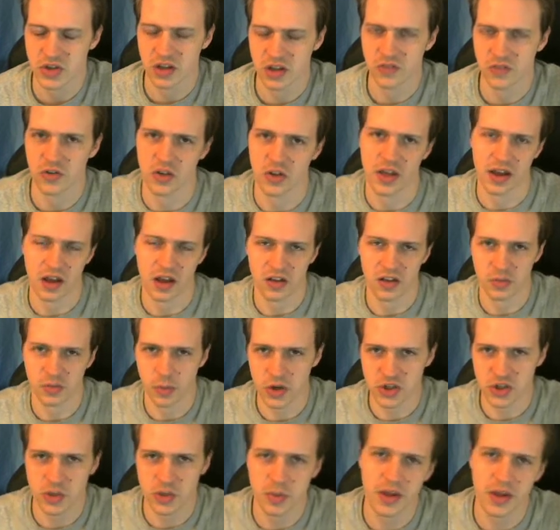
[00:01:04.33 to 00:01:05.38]
for like us
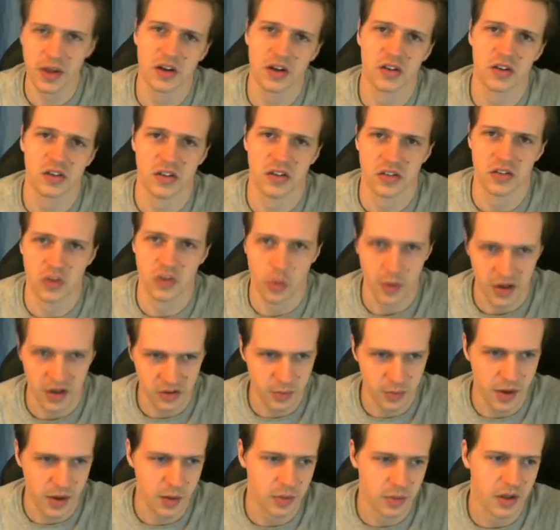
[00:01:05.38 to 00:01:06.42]
budget players, us no money
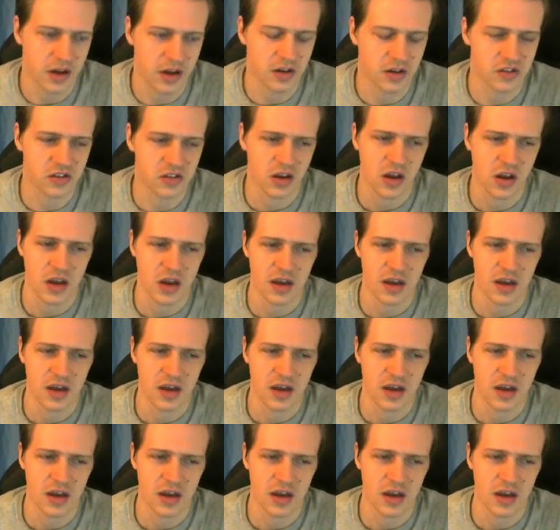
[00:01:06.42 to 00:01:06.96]
spent players.